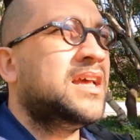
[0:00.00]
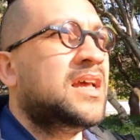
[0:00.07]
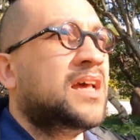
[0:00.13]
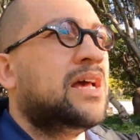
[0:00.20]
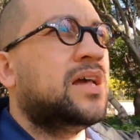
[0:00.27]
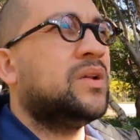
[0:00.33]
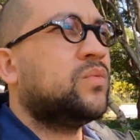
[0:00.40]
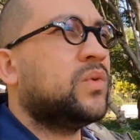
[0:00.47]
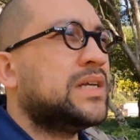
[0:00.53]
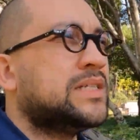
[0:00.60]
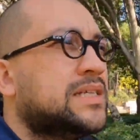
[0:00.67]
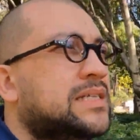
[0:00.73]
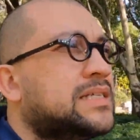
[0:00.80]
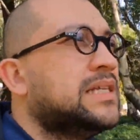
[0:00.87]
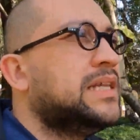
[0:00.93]
And
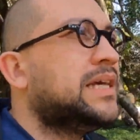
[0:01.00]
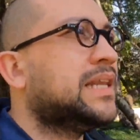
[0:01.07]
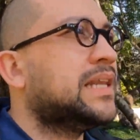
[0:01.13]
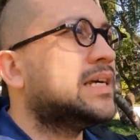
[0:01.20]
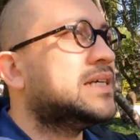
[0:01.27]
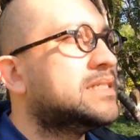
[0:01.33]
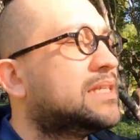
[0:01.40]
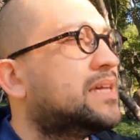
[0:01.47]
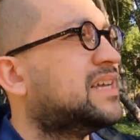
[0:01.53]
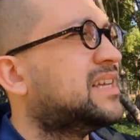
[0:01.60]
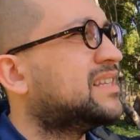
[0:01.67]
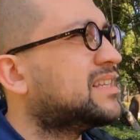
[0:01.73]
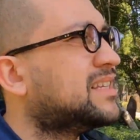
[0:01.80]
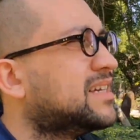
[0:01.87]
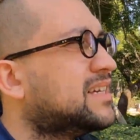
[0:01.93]
once it's legalized,
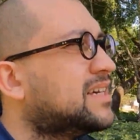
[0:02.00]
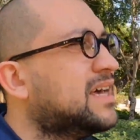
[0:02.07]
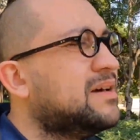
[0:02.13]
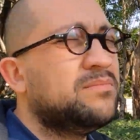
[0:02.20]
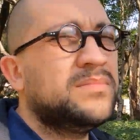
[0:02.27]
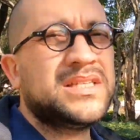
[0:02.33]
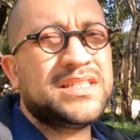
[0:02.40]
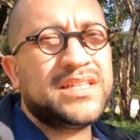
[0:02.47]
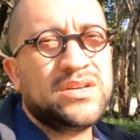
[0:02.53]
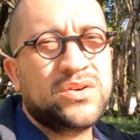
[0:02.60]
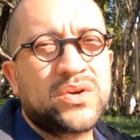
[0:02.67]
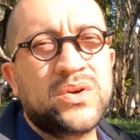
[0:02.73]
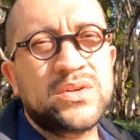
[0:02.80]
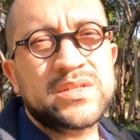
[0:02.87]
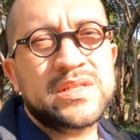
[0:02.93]
the embassy or
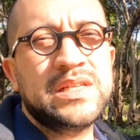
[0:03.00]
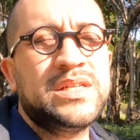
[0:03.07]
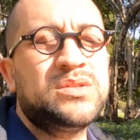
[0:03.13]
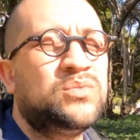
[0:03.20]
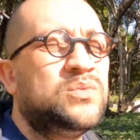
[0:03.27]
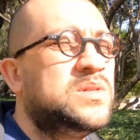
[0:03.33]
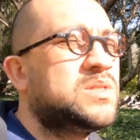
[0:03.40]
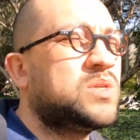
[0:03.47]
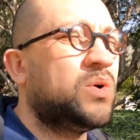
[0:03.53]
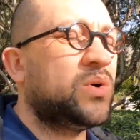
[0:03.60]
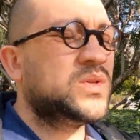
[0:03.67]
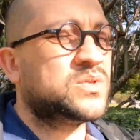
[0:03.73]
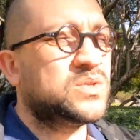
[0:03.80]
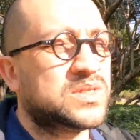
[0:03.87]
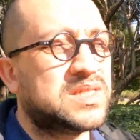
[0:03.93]
consulate is
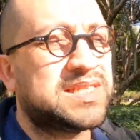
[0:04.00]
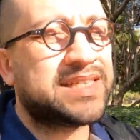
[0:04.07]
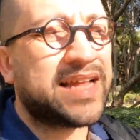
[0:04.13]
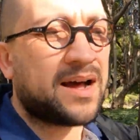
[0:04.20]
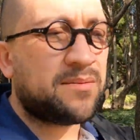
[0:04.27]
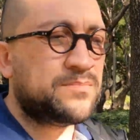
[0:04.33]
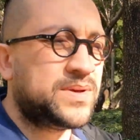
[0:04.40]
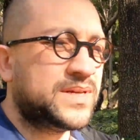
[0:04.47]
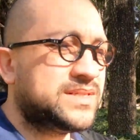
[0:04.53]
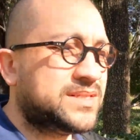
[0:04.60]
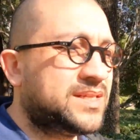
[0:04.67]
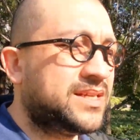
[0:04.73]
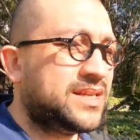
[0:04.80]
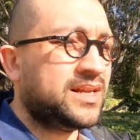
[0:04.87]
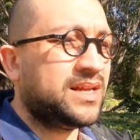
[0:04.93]
going to stamp
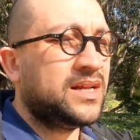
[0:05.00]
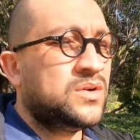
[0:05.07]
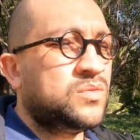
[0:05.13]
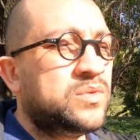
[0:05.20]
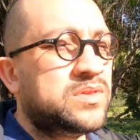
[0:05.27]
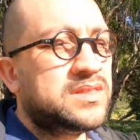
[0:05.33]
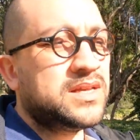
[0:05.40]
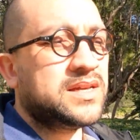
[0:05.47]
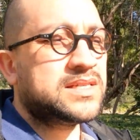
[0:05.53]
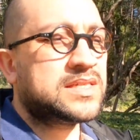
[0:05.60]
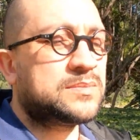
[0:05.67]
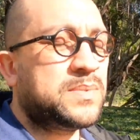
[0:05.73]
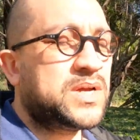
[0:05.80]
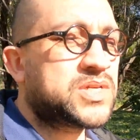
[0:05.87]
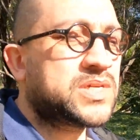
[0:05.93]
it with the
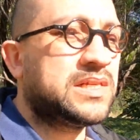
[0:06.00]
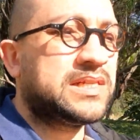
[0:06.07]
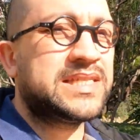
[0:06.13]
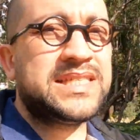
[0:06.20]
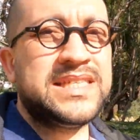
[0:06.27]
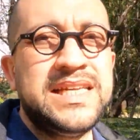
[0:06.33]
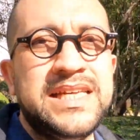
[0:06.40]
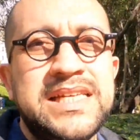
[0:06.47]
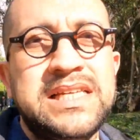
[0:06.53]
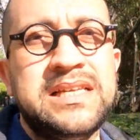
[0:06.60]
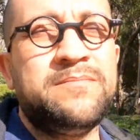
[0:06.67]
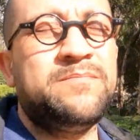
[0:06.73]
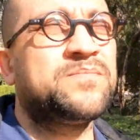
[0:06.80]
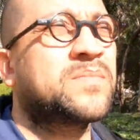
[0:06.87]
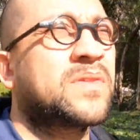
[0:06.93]
special seal.
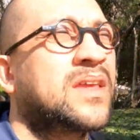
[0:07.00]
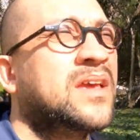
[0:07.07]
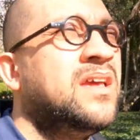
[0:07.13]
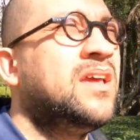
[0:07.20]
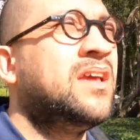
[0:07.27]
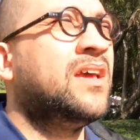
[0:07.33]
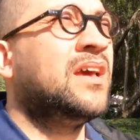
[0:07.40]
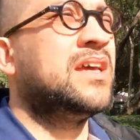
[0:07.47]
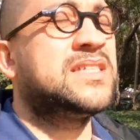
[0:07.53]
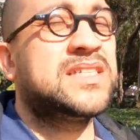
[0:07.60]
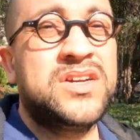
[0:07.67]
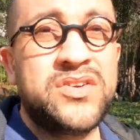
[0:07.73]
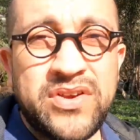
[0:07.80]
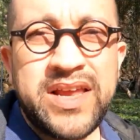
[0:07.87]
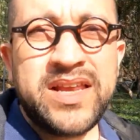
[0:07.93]
It's
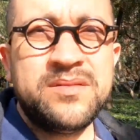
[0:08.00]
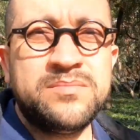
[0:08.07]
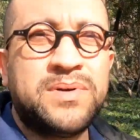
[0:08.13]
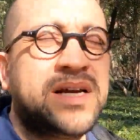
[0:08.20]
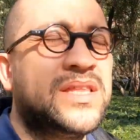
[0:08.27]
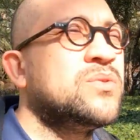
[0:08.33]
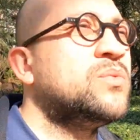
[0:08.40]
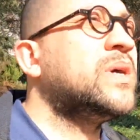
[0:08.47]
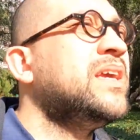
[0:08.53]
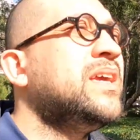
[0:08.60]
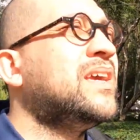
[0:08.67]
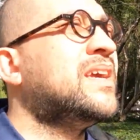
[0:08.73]
green, by the way.